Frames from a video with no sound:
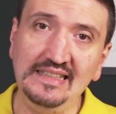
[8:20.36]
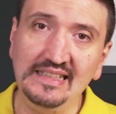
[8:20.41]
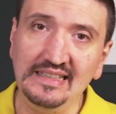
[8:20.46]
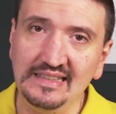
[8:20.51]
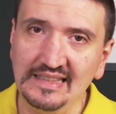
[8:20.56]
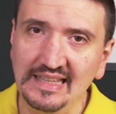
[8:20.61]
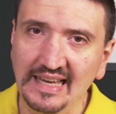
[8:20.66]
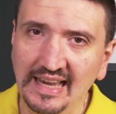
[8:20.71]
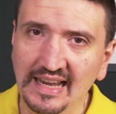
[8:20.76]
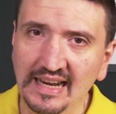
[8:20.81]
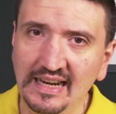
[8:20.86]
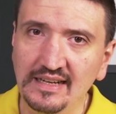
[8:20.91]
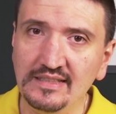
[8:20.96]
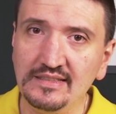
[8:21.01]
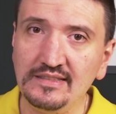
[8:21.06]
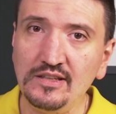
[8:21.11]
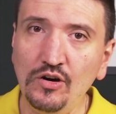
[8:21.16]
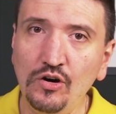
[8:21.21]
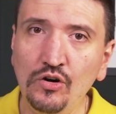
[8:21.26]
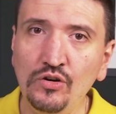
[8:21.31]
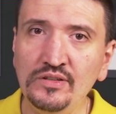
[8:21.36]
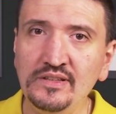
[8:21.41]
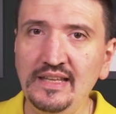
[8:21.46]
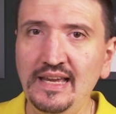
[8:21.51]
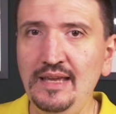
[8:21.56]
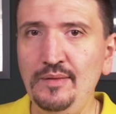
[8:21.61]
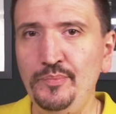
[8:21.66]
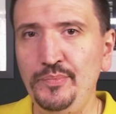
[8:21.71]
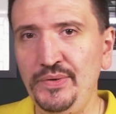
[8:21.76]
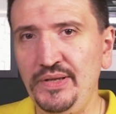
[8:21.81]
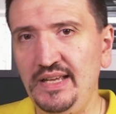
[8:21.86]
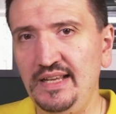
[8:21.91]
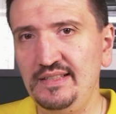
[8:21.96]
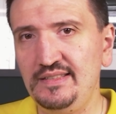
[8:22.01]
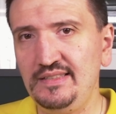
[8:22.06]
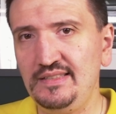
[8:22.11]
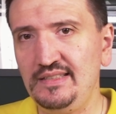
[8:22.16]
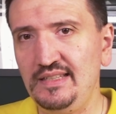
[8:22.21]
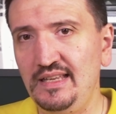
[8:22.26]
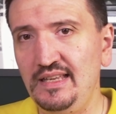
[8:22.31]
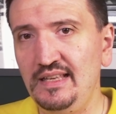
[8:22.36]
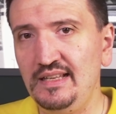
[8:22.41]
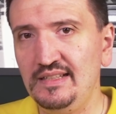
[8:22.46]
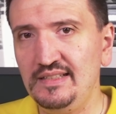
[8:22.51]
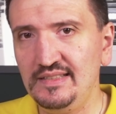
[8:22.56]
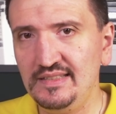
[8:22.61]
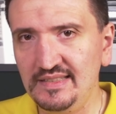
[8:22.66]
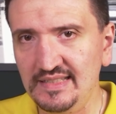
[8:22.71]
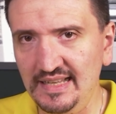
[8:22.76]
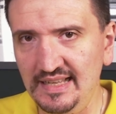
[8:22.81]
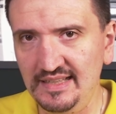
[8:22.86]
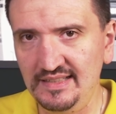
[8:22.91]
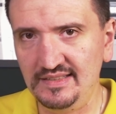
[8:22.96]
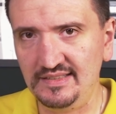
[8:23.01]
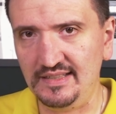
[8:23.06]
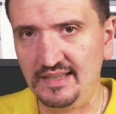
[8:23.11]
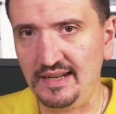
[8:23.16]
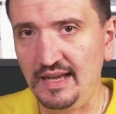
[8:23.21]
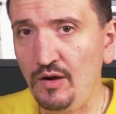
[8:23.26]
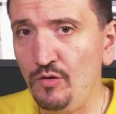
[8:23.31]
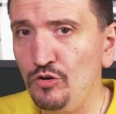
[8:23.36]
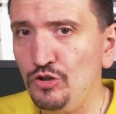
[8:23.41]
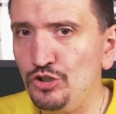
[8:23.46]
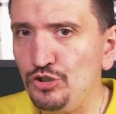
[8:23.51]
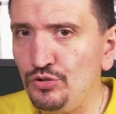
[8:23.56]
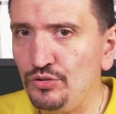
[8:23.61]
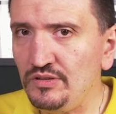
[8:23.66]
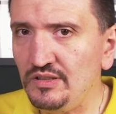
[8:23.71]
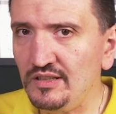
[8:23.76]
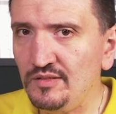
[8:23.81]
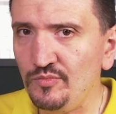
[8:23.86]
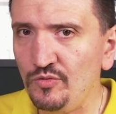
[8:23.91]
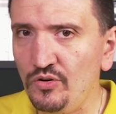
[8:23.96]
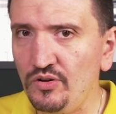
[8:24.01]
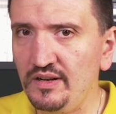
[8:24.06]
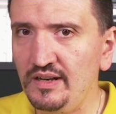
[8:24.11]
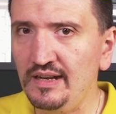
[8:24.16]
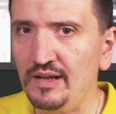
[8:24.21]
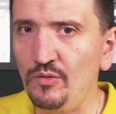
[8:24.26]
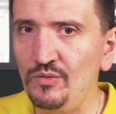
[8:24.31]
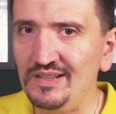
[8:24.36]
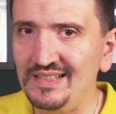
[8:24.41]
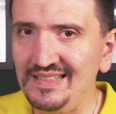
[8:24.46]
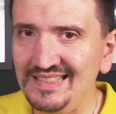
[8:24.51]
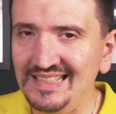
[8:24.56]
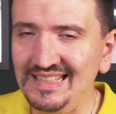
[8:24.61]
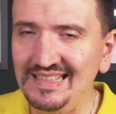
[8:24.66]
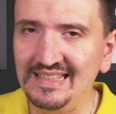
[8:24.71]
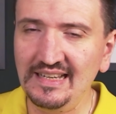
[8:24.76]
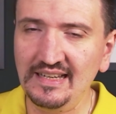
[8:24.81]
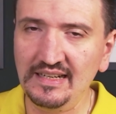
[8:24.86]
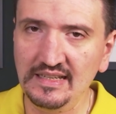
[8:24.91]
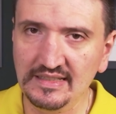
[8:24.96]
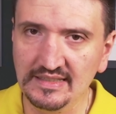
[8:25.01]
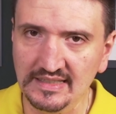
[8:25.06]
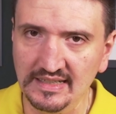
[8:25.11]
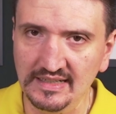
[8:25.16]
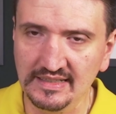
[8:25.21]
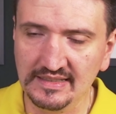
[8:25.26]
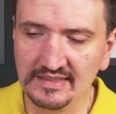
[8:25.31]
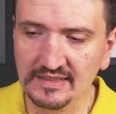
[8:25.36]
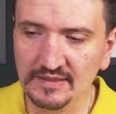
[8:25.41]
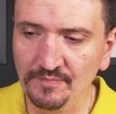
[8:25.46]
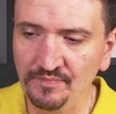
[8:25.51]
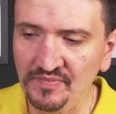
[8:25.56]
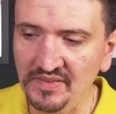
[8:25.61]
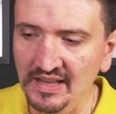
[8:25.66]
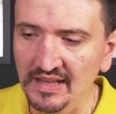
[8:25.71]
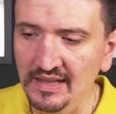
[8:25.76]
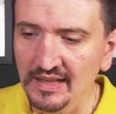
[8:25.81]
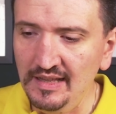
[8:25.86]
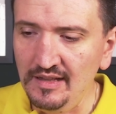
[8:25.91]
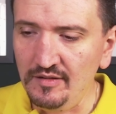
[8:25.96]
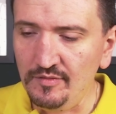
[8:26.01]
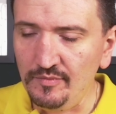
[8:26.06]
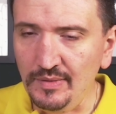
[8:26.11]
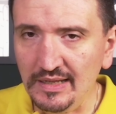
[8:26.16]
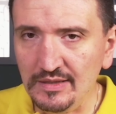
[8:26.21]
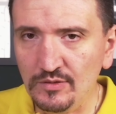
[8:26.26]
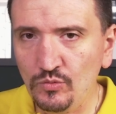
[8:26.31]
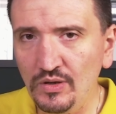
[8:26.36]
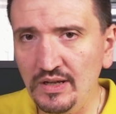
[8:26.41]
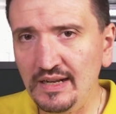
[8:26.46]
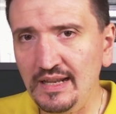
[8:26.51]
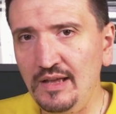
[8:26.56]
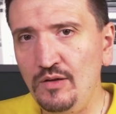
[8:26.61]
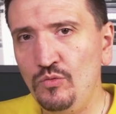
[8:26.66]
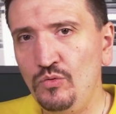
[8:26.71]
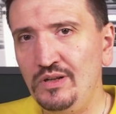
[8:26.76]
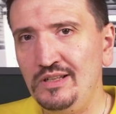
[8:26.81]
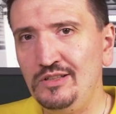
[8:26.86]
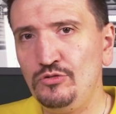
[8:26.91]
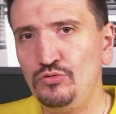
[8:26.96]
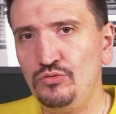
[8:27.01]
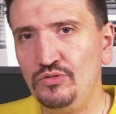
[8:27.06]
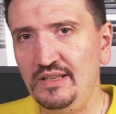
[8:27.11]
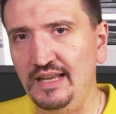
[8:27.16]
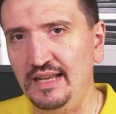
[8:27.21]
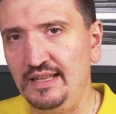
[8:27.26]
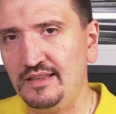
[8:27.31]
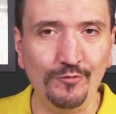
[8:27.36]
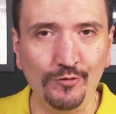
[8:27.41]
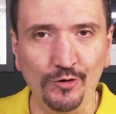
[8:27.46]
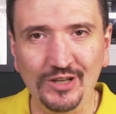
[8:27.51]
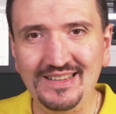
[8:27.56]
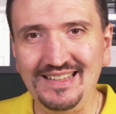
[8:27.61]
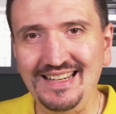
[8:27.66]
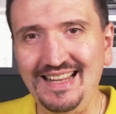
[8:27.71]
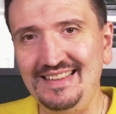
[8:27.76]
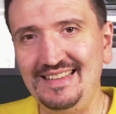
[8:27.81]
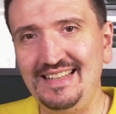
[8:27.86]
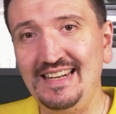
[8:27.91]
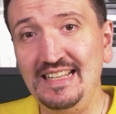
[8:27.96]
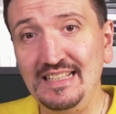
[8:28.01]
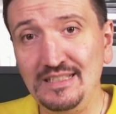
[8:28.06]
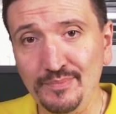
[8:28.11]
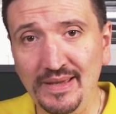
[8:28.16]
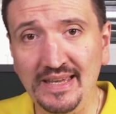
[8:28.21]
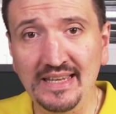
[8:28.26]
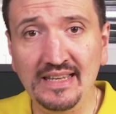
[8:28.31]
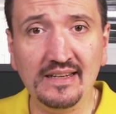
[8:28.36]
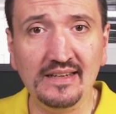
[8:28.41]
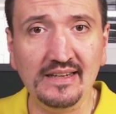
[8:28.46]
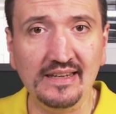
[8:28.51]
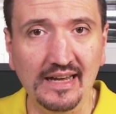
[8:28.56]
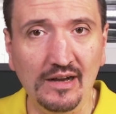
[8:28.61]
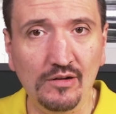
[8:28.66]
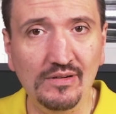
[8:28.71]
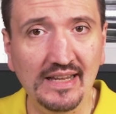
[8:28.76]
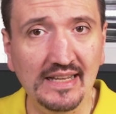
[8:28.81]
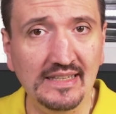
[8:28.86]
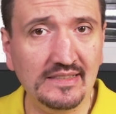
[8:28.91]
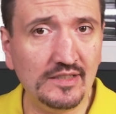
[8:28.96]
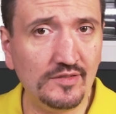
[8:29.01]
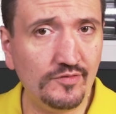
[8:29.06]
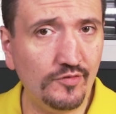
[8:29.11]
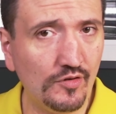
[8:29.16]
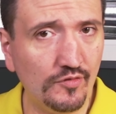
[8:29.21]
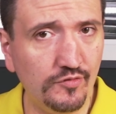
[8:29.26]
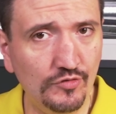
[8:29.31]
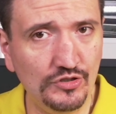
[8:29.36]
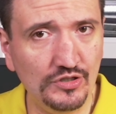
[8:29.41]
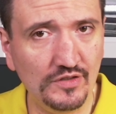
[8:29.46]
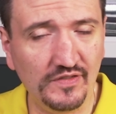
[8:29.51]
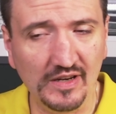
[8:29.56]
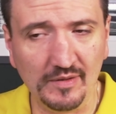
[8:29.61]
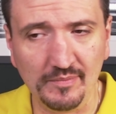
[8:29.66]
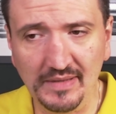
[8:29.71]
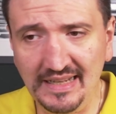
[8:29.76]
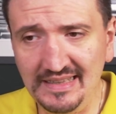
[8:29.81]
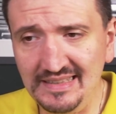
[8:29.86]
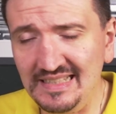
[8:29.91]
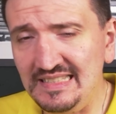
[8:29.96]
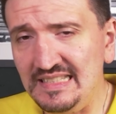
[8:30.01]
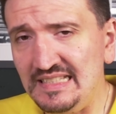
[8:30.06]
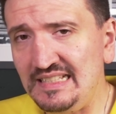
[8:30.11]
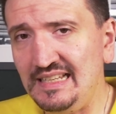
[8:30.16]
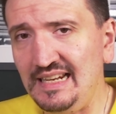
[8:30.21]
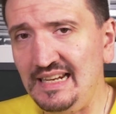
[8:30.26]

details on the APS-C sensor. I will shoot it more and I will see the results. But where I want to get, Voigtlander is making now lenses for Fujifilm, and this is